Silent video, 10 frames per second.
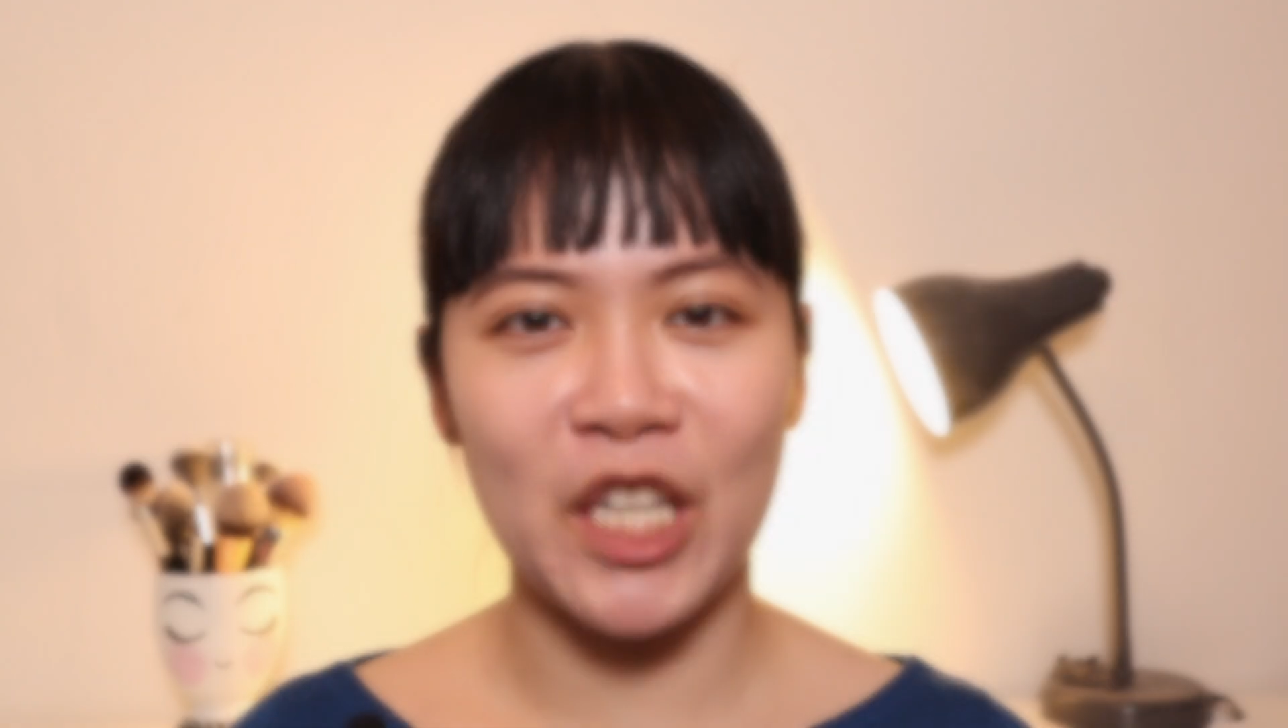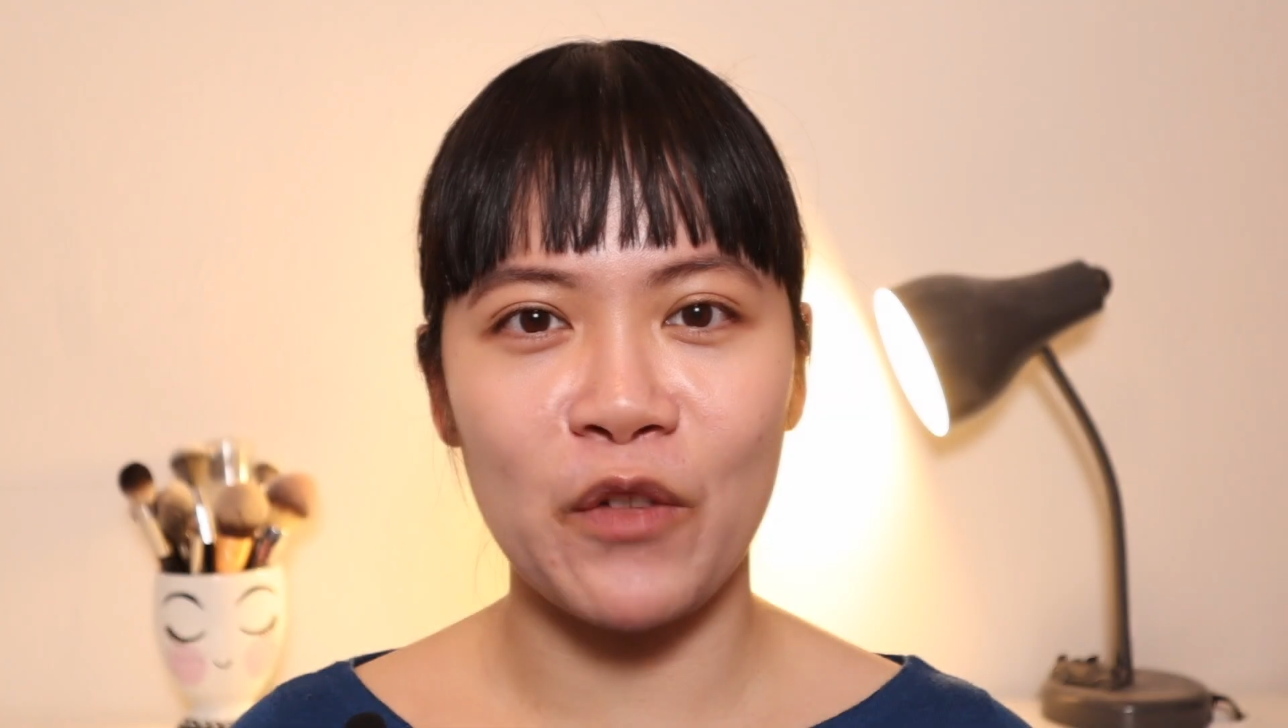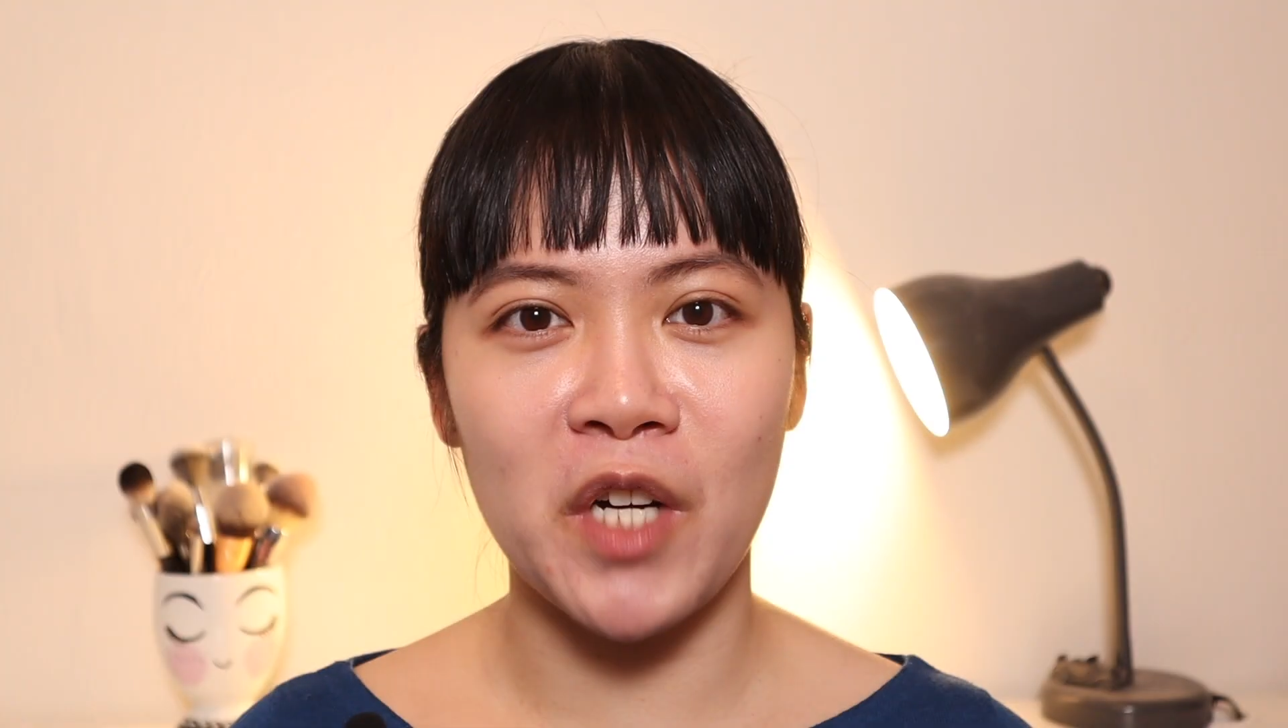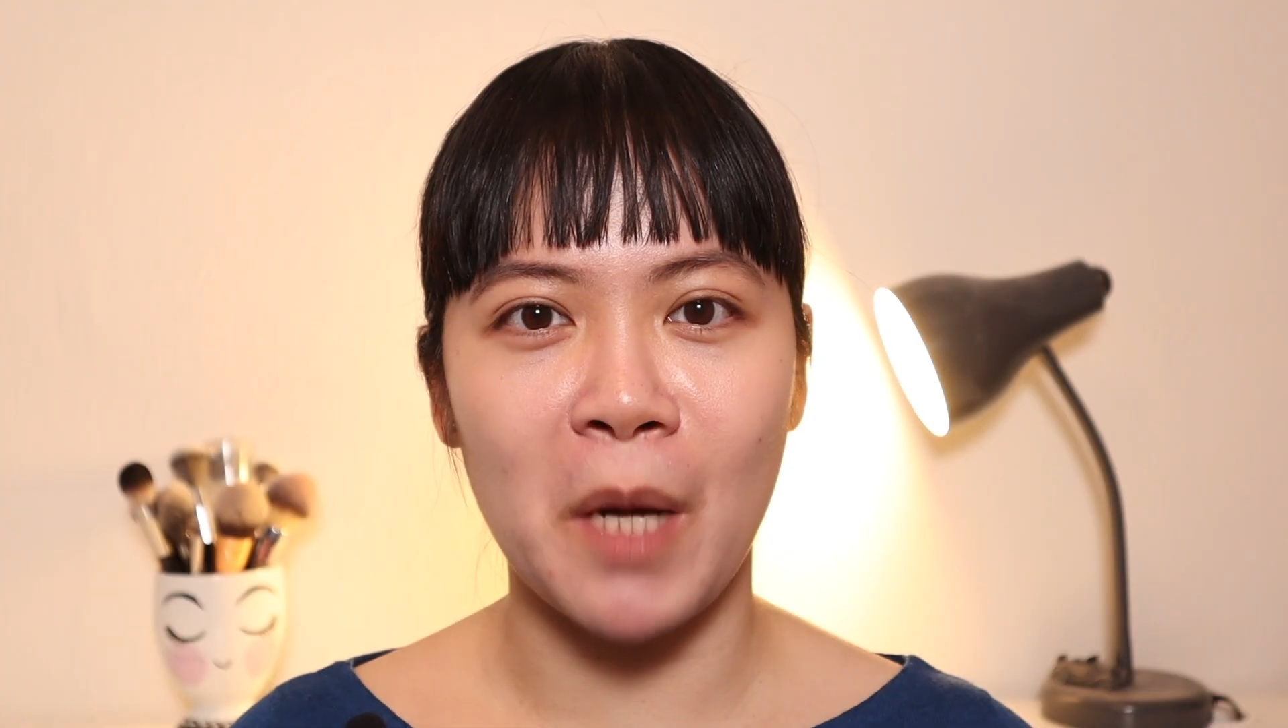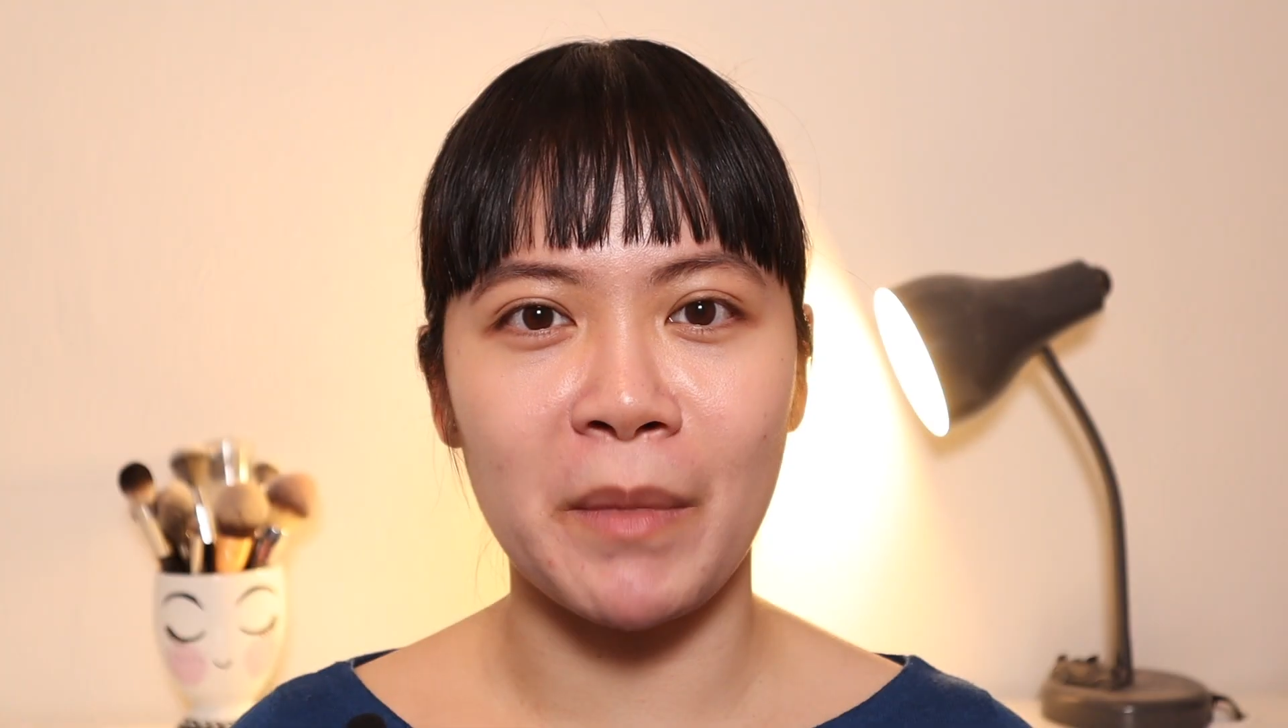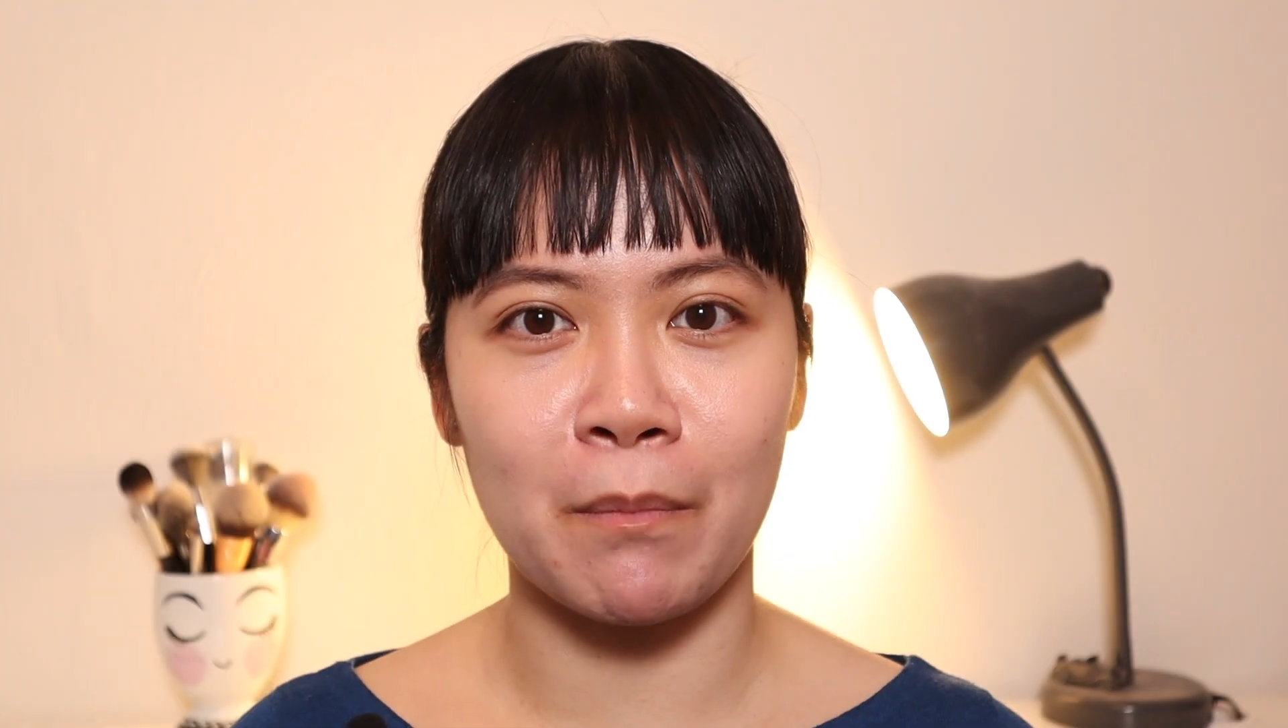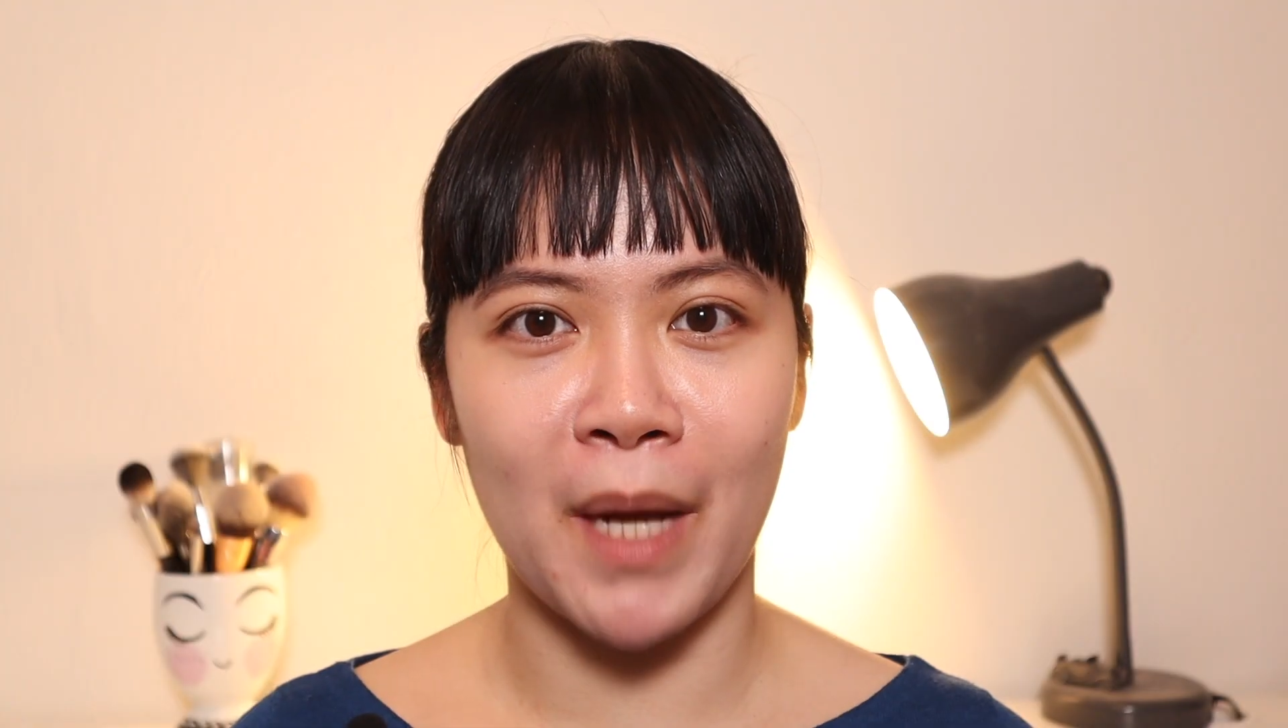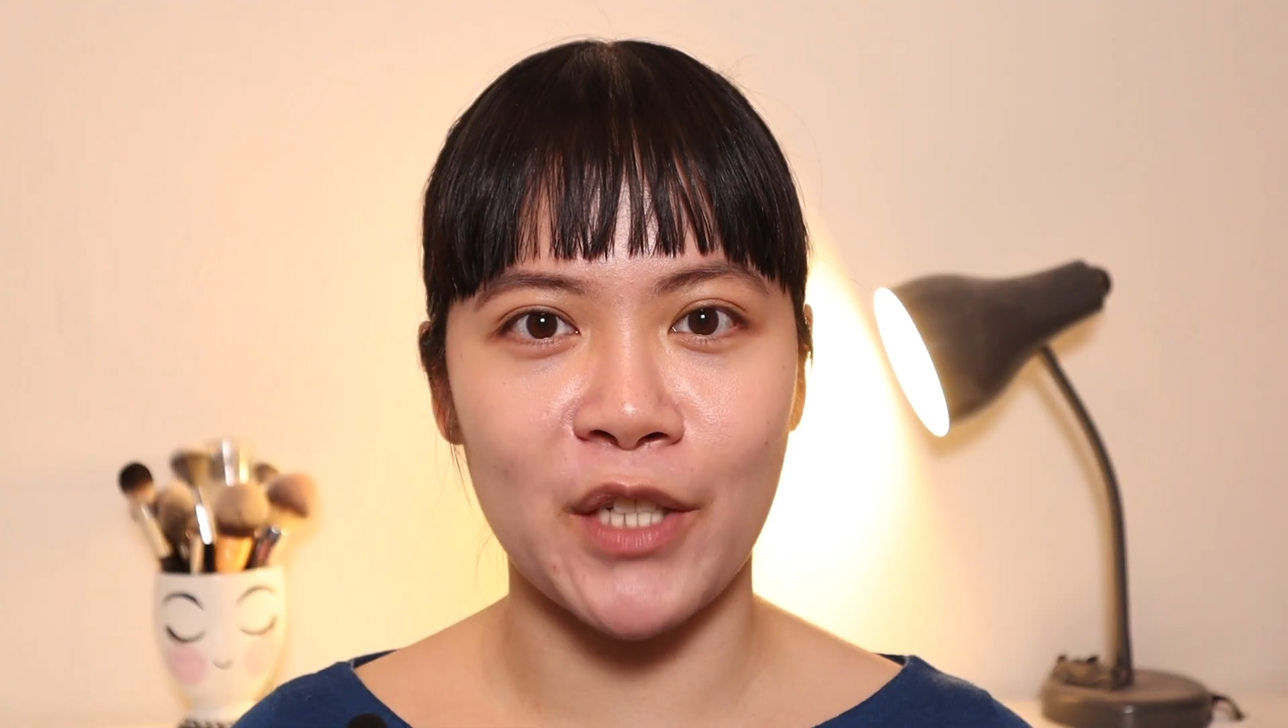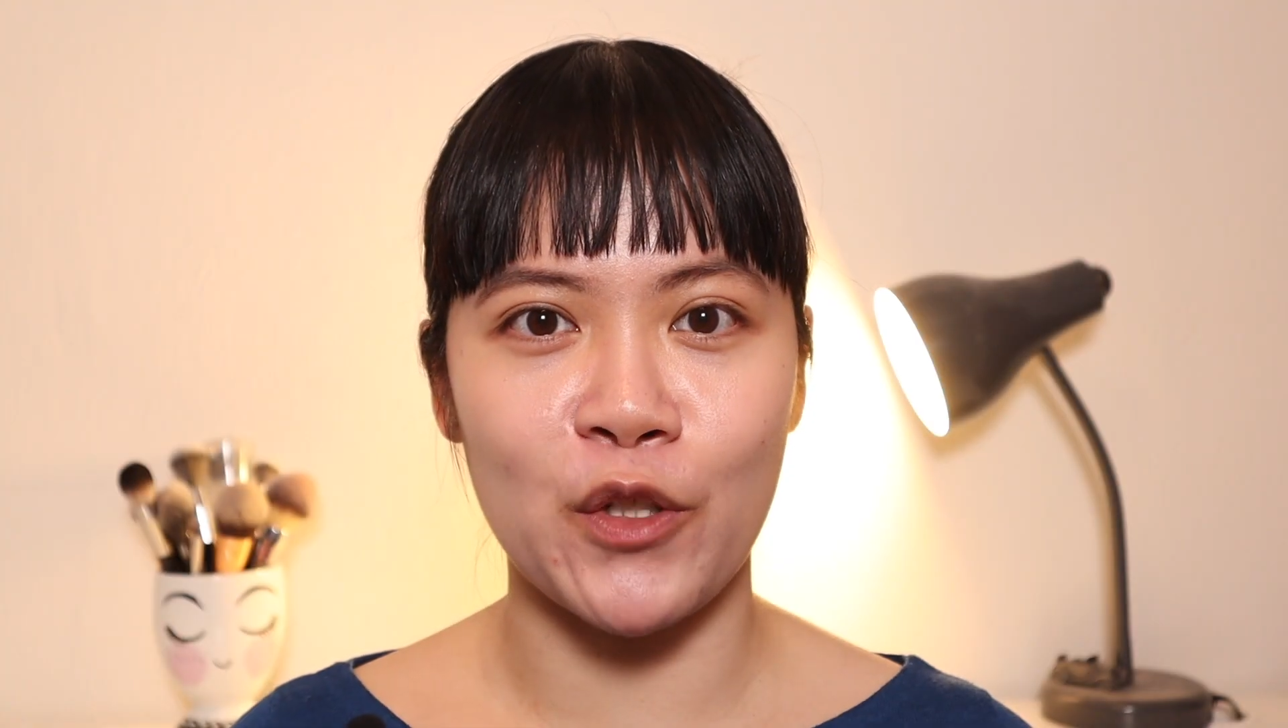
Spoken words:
you for coming back